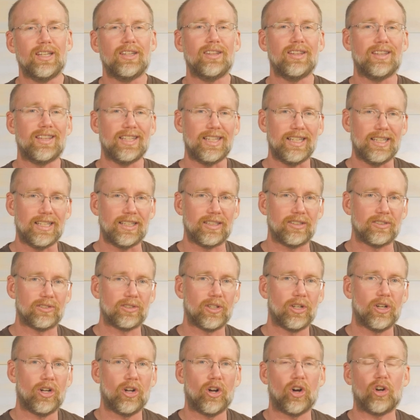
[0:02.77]
and these
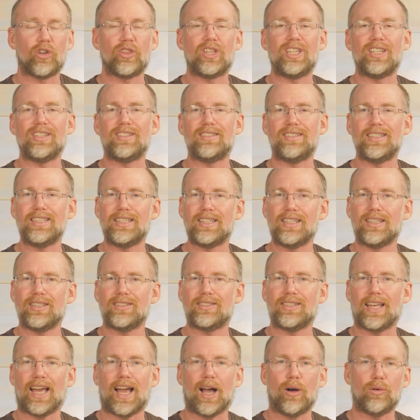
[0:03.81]
are the
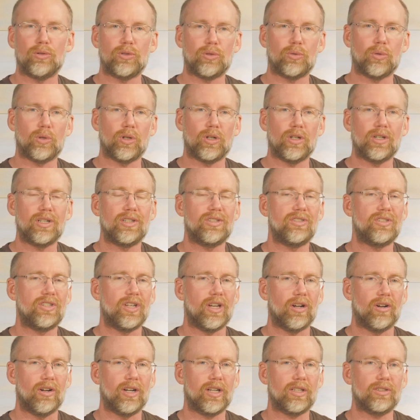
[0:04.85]
Adidas Outdoor
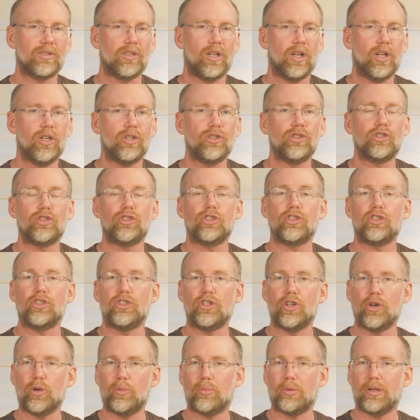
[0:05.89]
Terrex
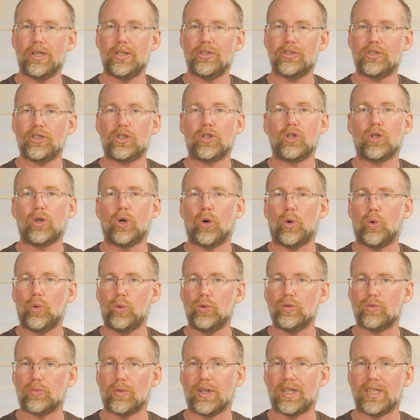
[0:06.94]
Snowpitch
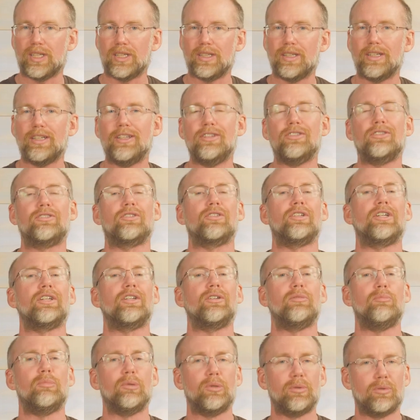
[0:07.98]
COLD.RDY
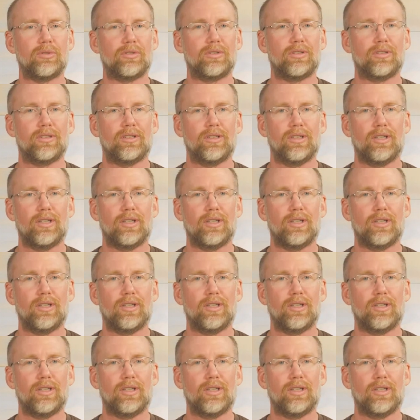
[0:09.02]
insulated boots.